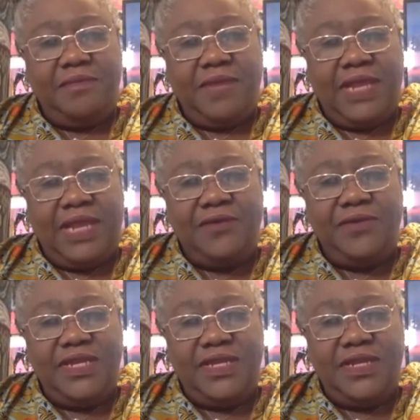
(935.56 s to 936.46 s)

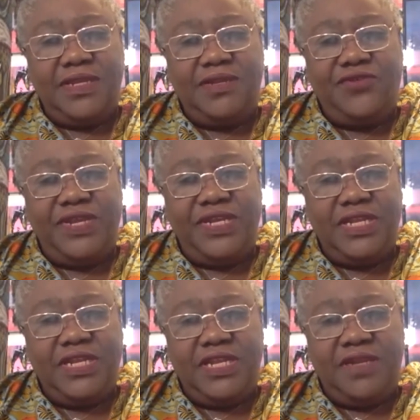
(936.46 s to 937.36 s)
allowing
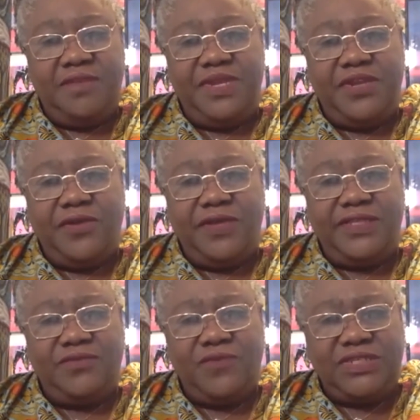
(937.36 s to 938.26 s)
trading in bitcoins.
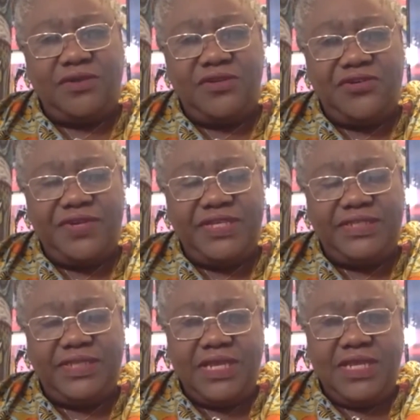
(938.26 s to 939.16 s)
Which countries
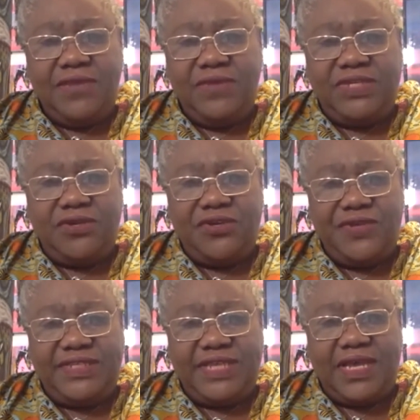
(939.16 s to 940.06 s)

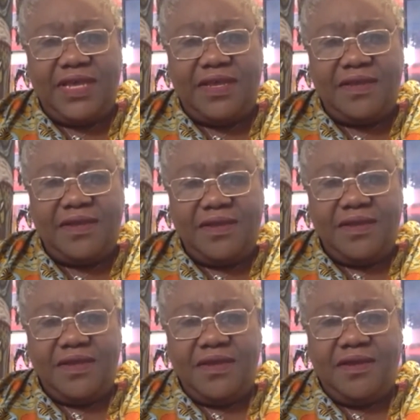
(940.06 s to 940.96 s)
are
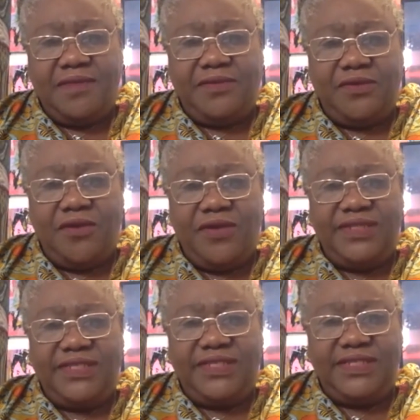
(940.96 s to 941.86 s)

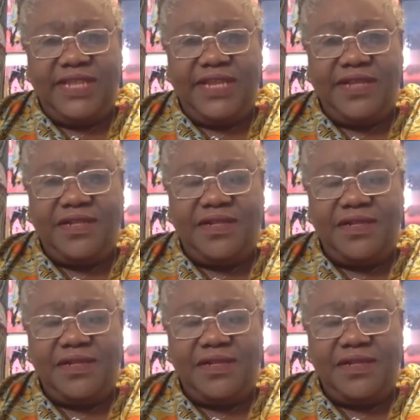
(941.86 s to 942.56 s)
cryptocurrencies legal?